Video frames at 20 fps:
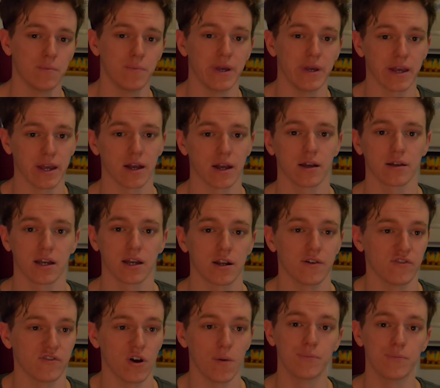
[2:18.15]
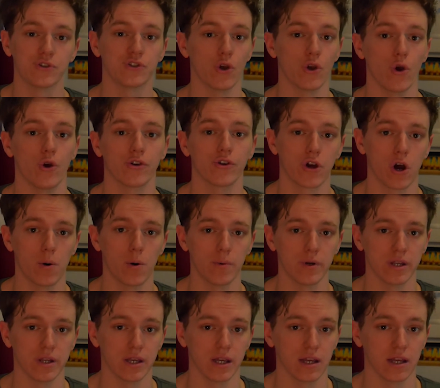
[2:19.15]
being a kind of absurd
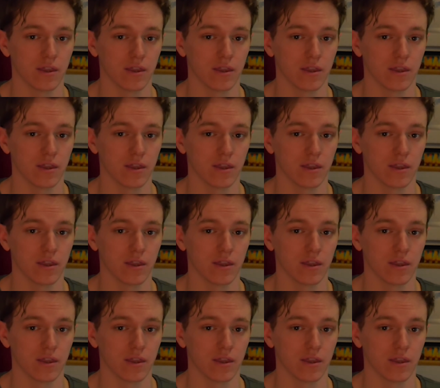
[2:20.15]
comedy,